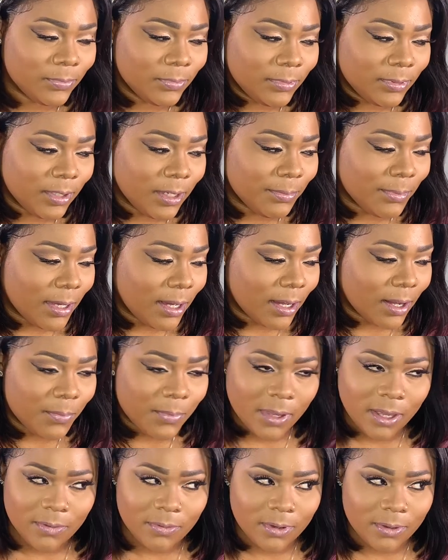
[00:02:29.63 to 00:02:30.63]
No, I'm not going
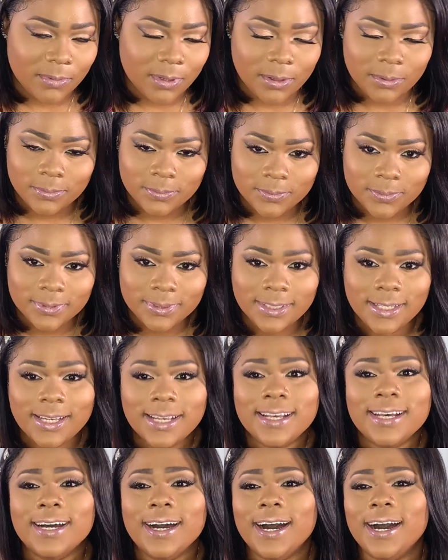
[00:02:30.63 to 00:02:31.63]
to be here forever,
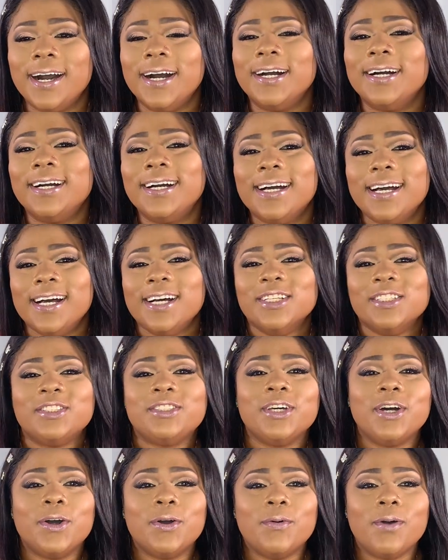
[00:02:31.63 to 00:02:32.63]
no.
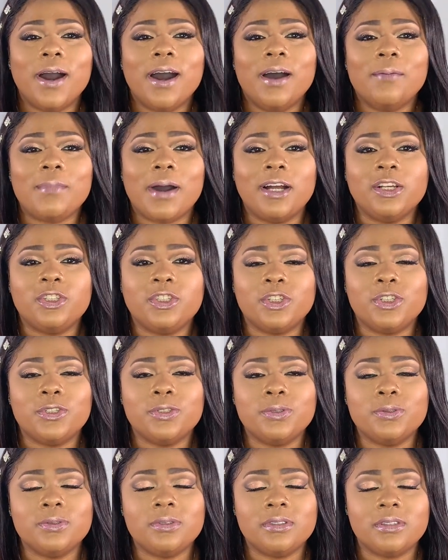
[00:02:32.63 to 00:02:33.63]
So, I
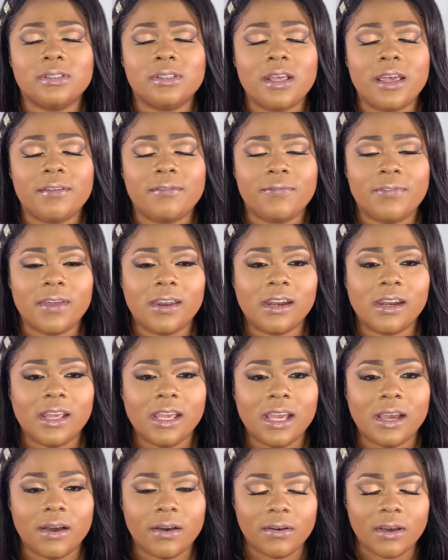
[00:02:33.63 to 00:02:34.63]
chose the
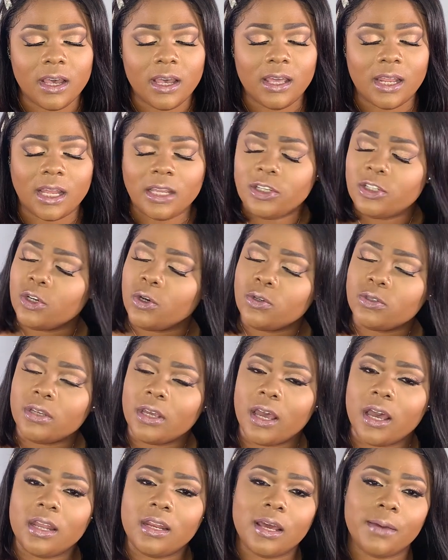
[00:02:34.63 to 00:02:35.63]
infinity, and I chose to
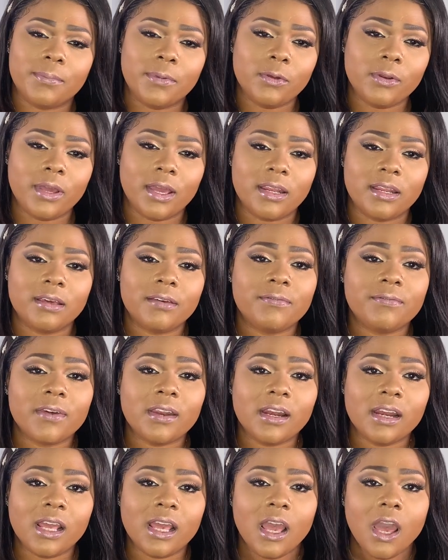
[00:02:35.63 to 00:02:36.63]
get a net beauty in the
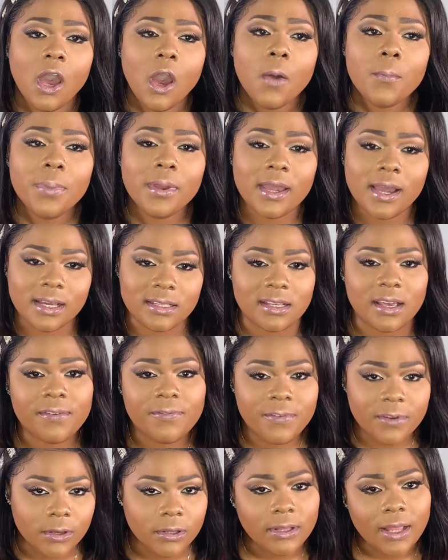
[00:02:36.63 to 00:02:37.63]
infinity because I
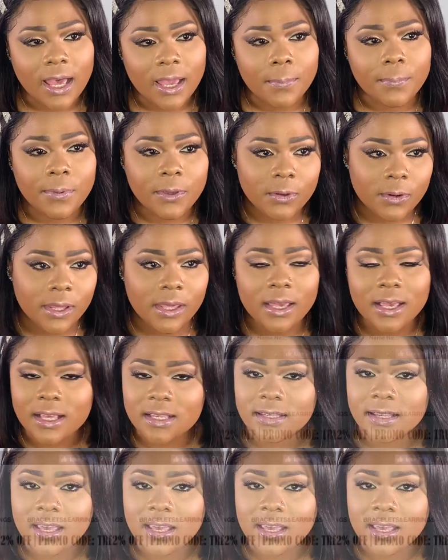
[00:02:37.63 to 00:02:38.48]
feel like beauty is